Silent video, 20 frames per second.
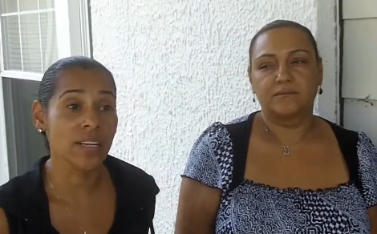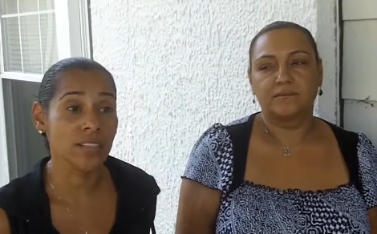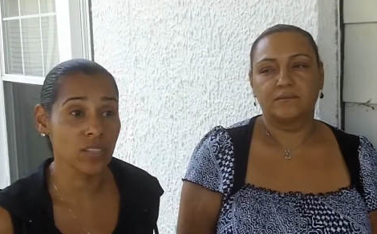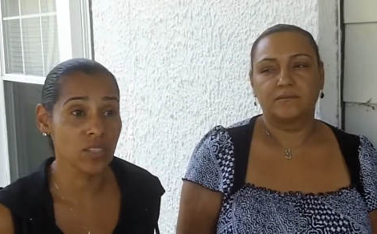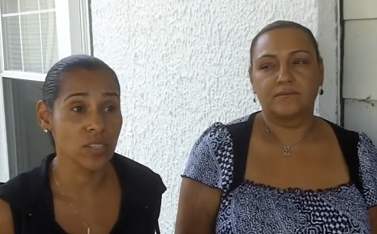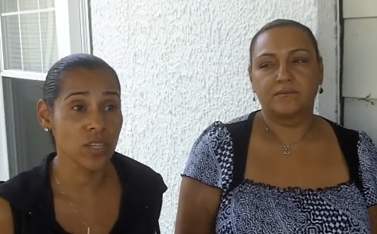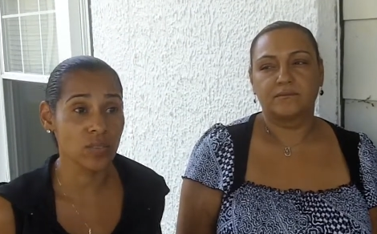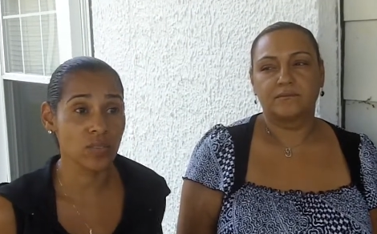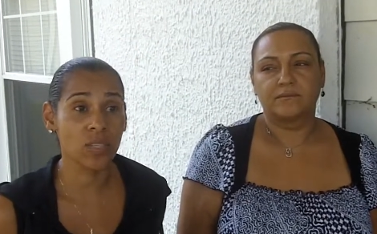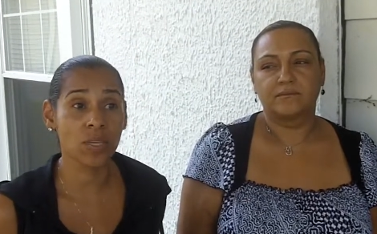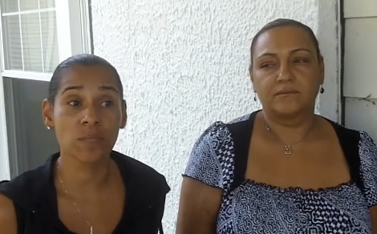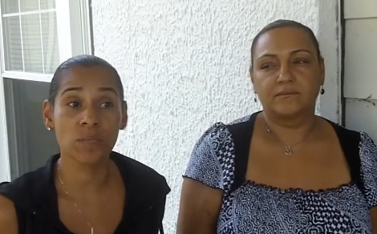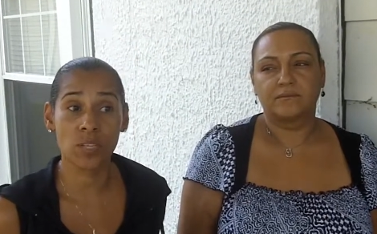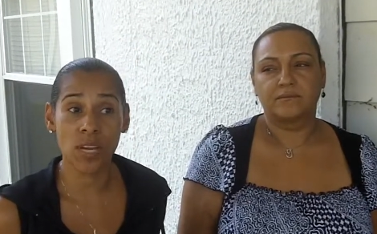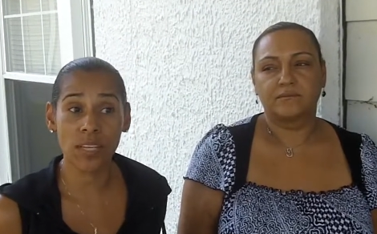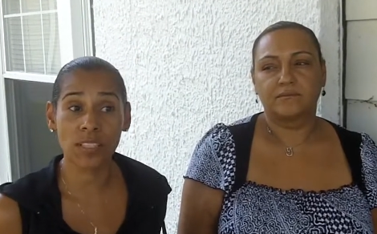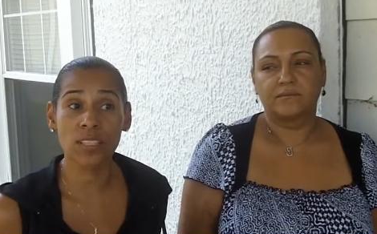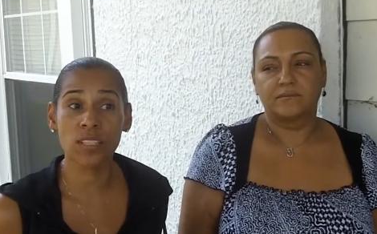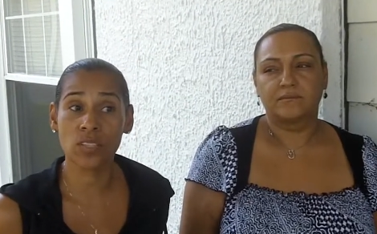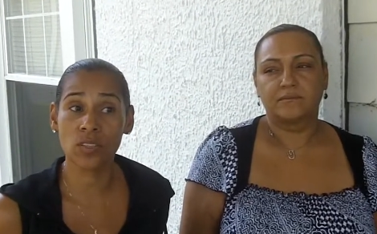Speaker 1: not, you know,
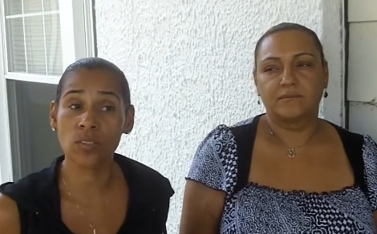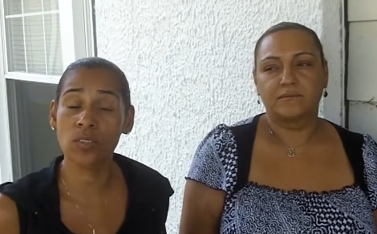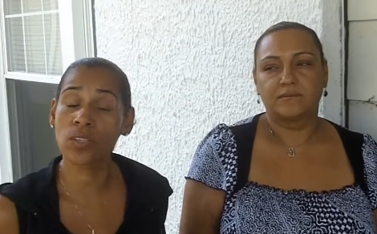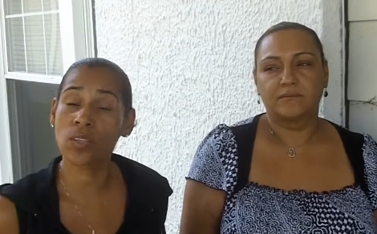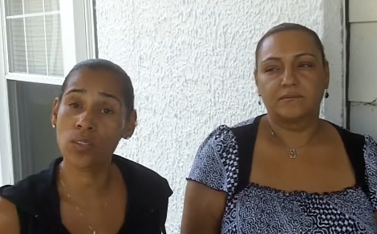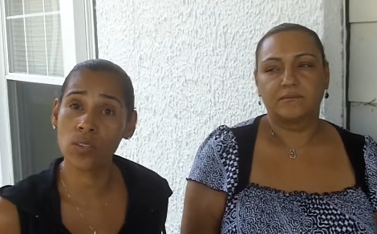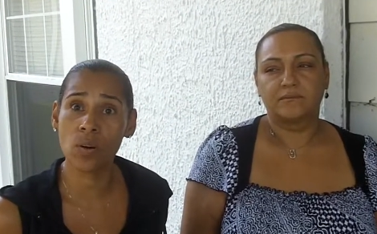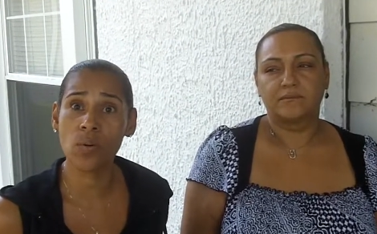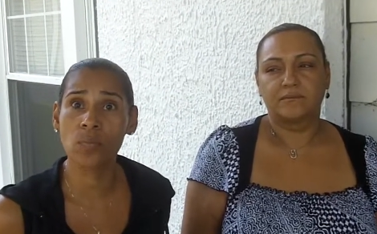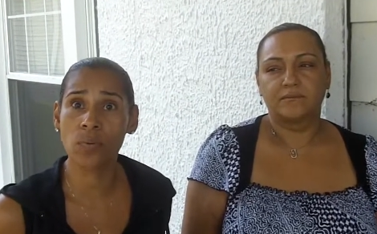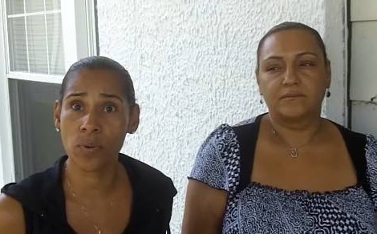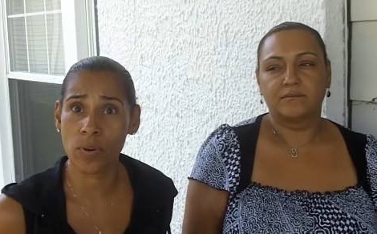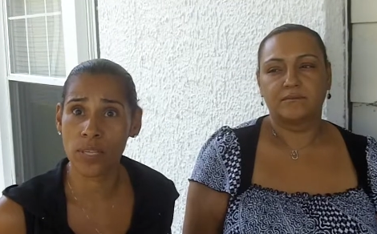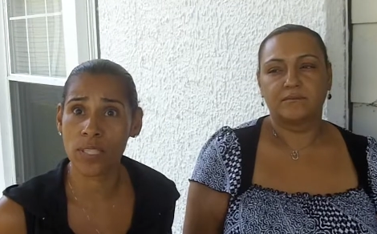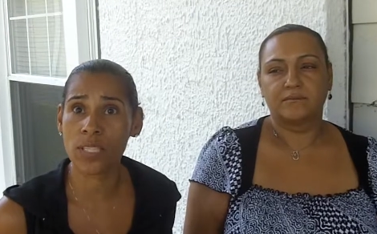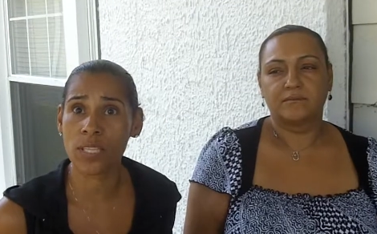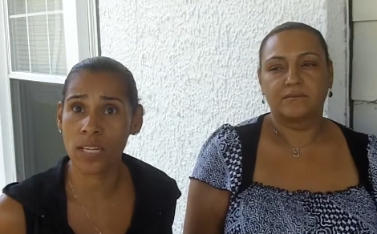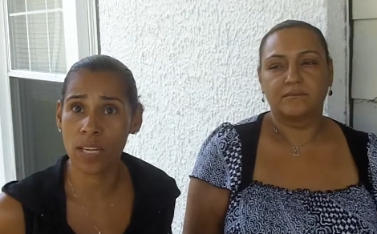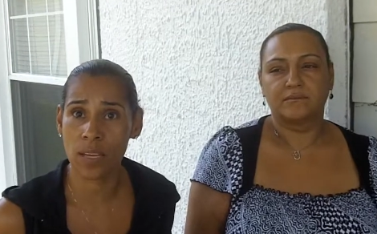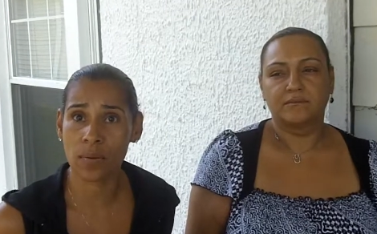subjected to the good old
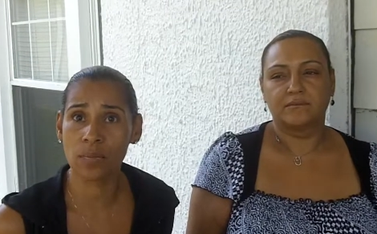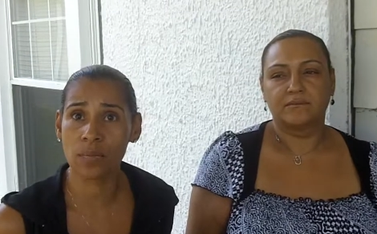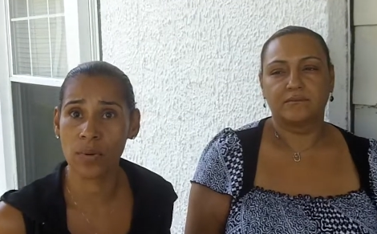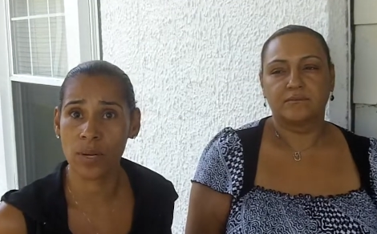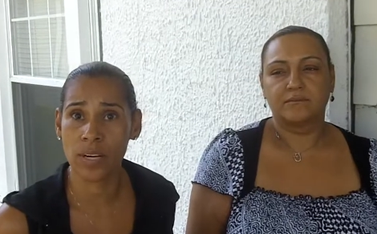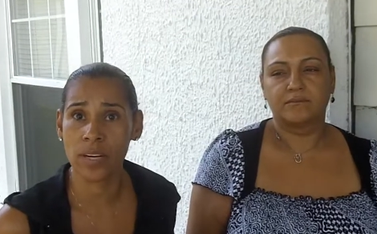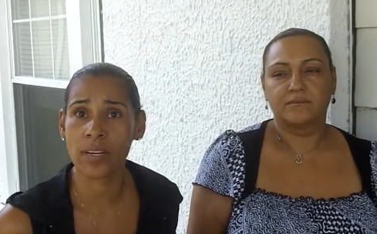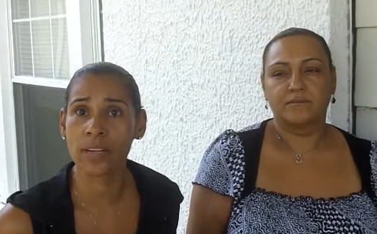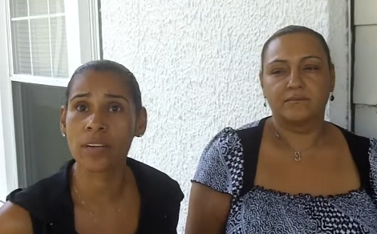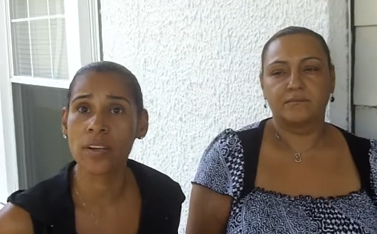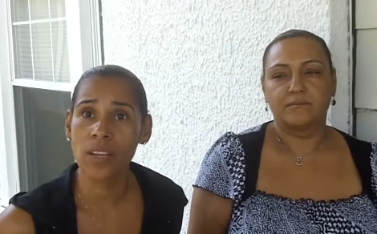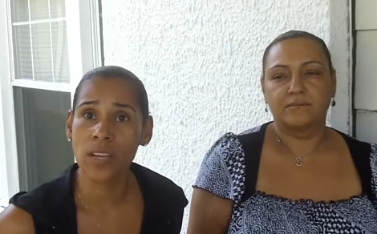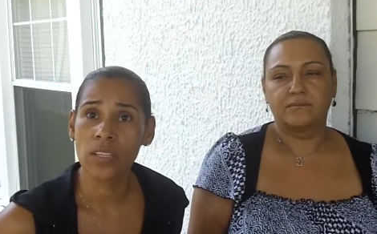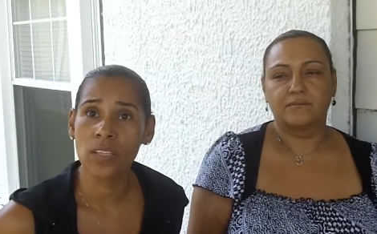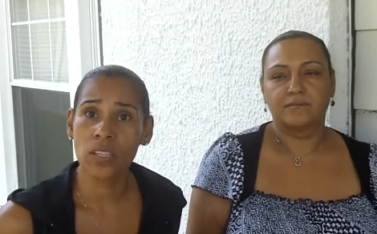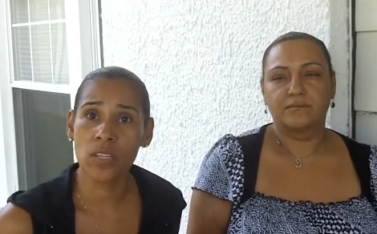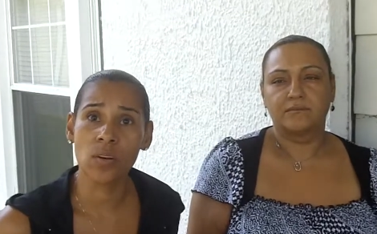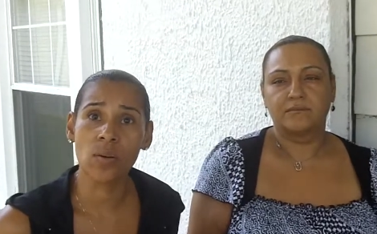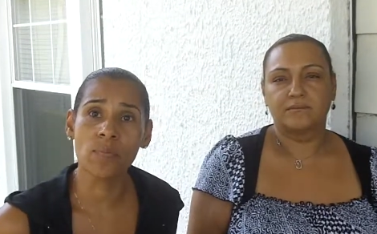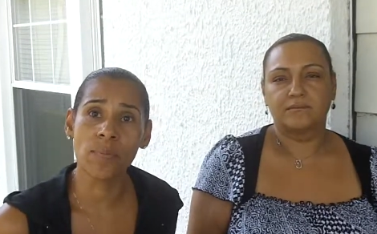boys club where,
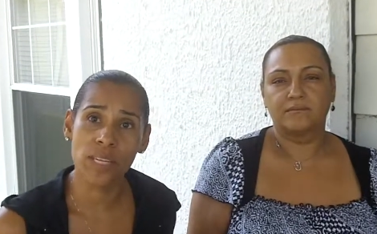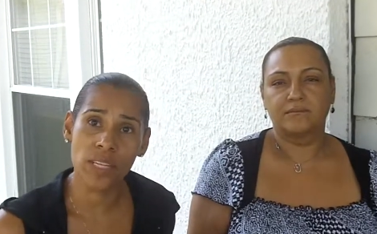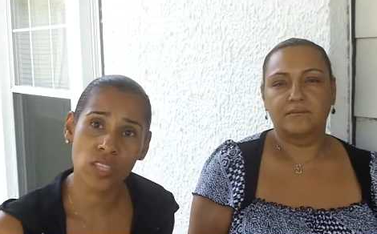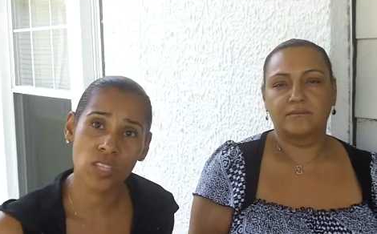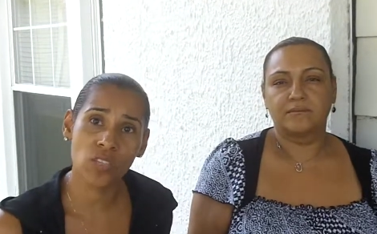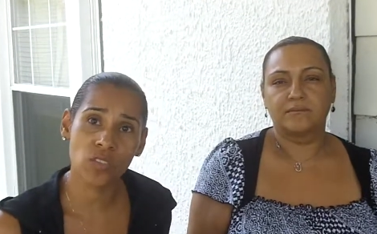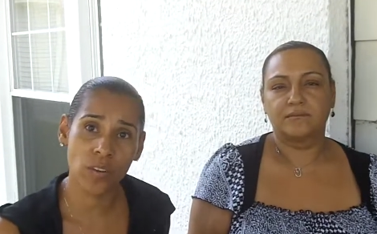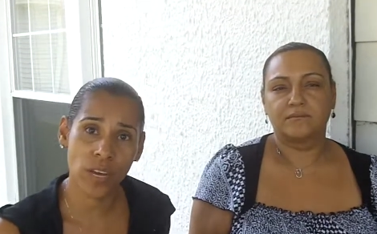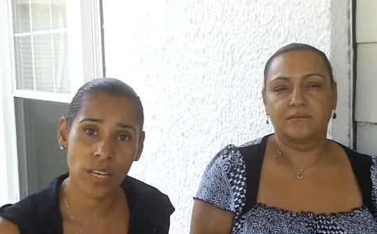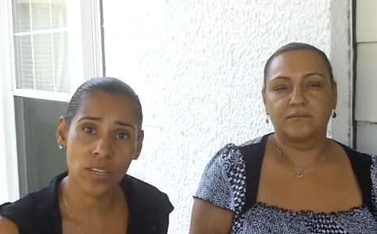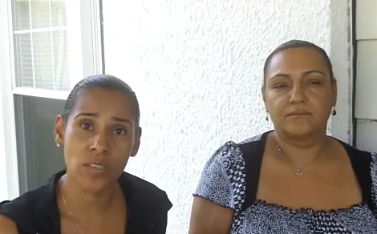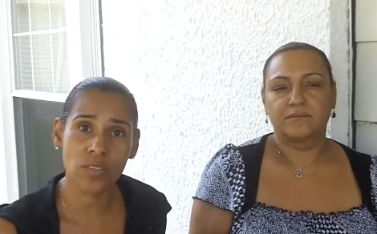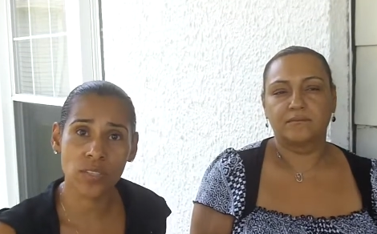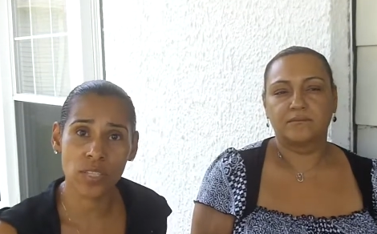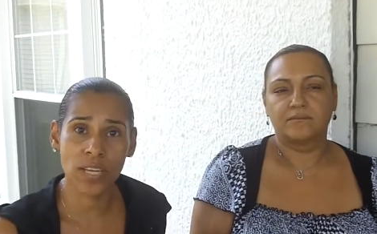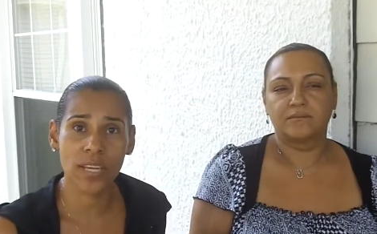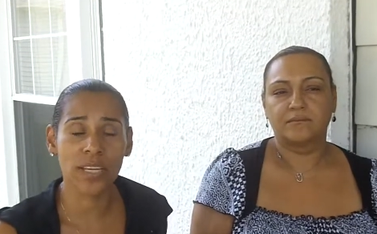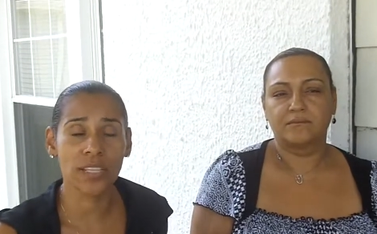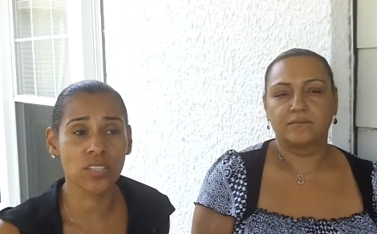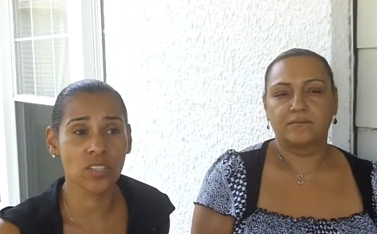you know,
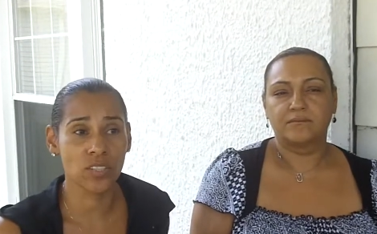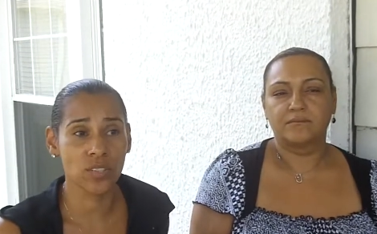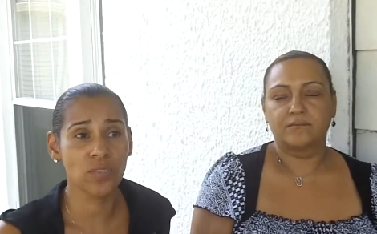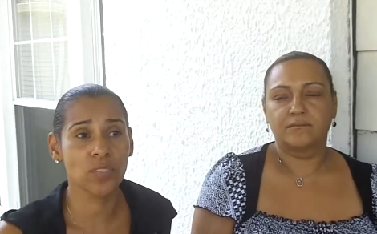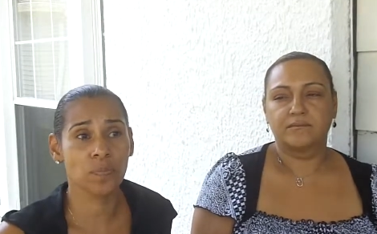administrators can